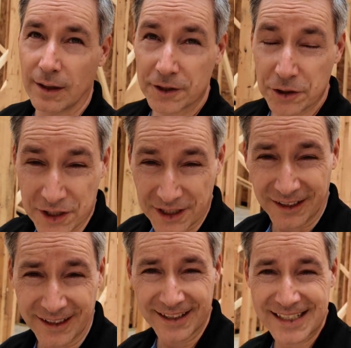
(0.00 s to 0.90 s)

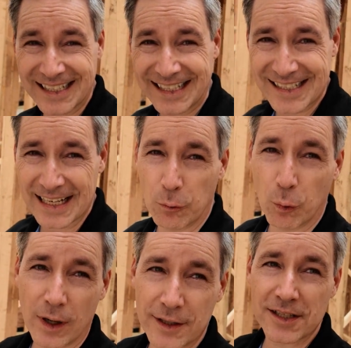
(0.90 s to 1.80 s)
Interestingly, this is a
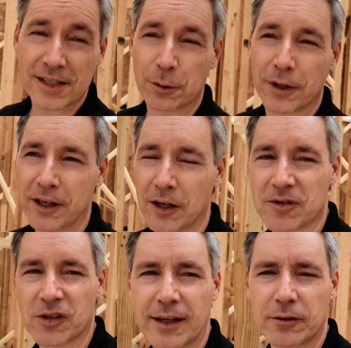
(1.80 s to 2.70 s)
one-story
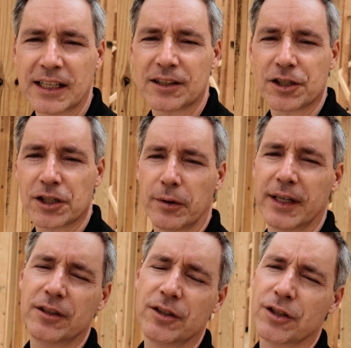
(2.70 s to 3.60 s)
home, so I don't get to show
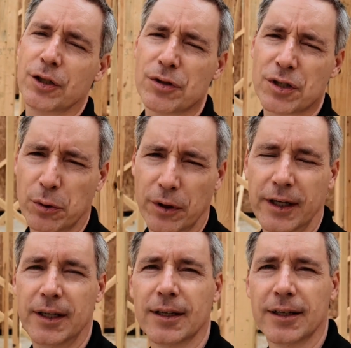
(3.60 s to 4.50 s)
any
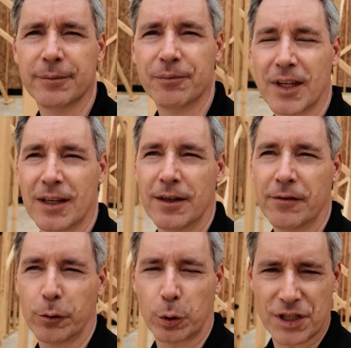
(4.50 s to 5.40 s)
two-story
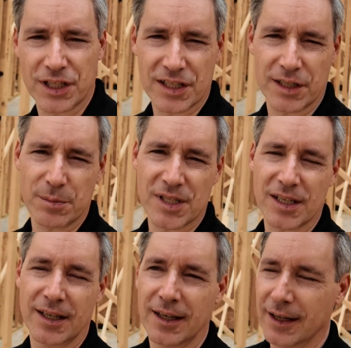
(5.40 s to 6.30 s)
floor
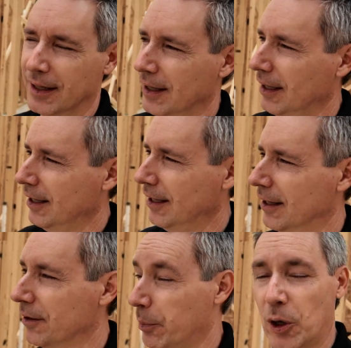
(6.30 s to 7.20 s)
systems.
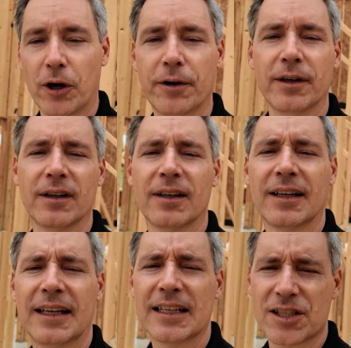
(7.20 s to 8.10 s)
And the barn
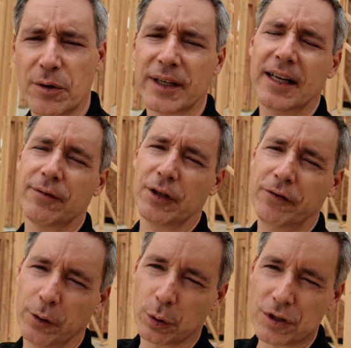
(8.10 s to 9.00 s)
is going to have 2
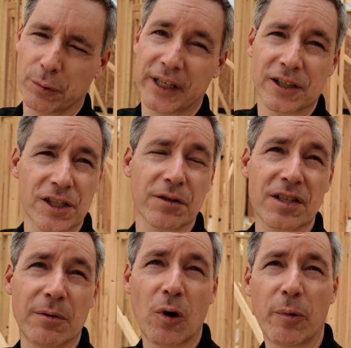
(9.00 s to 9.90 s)
floors, so we can show
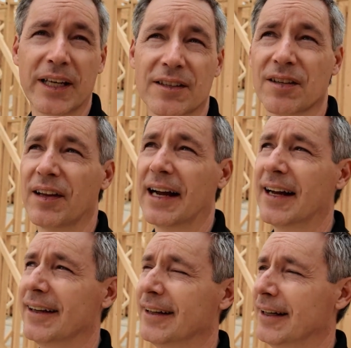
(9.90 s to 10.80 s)
some when we get to
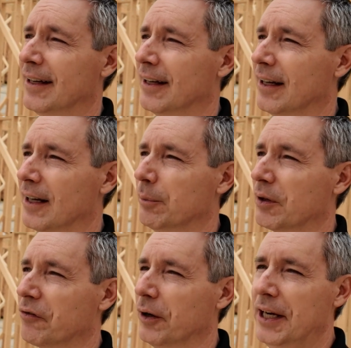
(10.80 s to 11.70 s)
that.
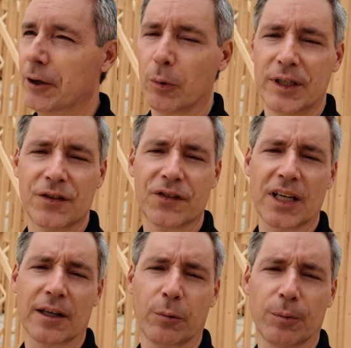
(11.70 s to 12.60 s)
But for here, we just
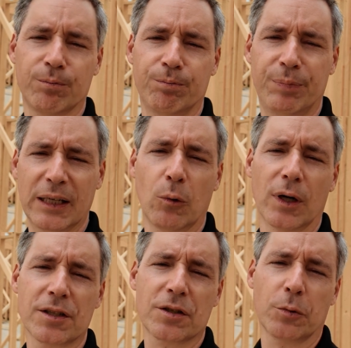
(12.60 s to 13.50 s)
got a big
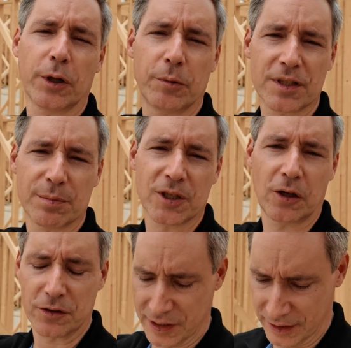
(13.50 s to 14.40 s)
1-story with some
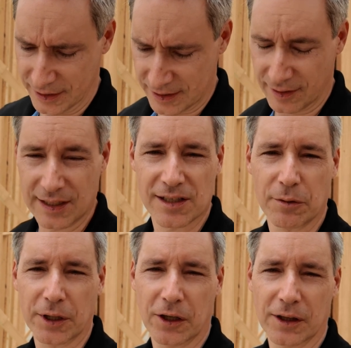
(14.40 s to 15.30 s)
tall ceilings and things
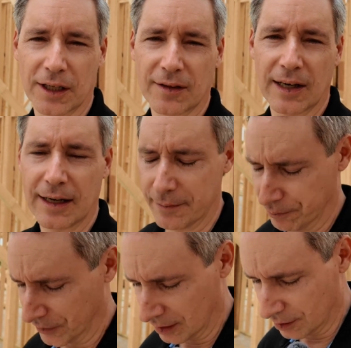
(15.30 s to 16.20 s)
going on like that.
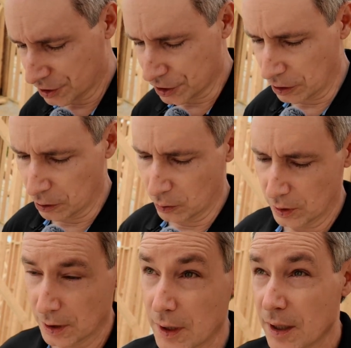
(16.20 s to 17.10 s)
So
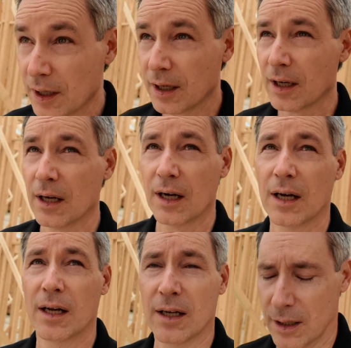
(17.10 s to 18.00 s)

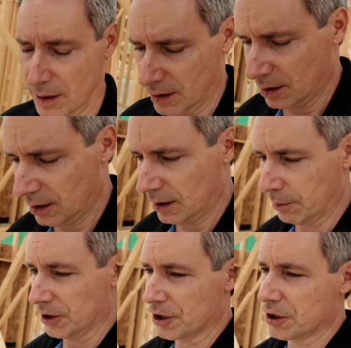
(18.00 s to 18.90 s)

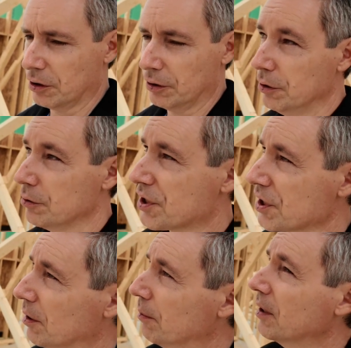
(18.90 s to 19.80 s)
I'm going to show you
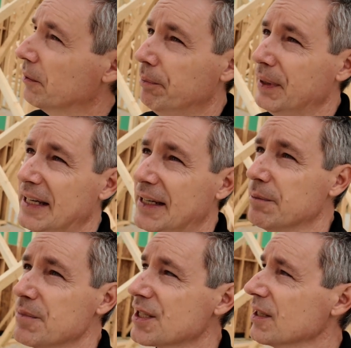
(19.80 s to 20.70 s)
some
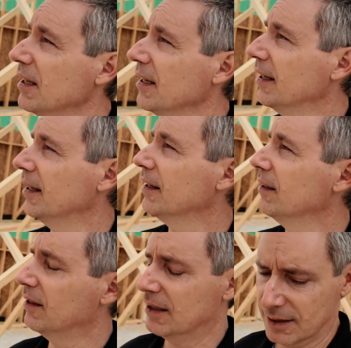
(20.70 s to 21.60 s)
beams and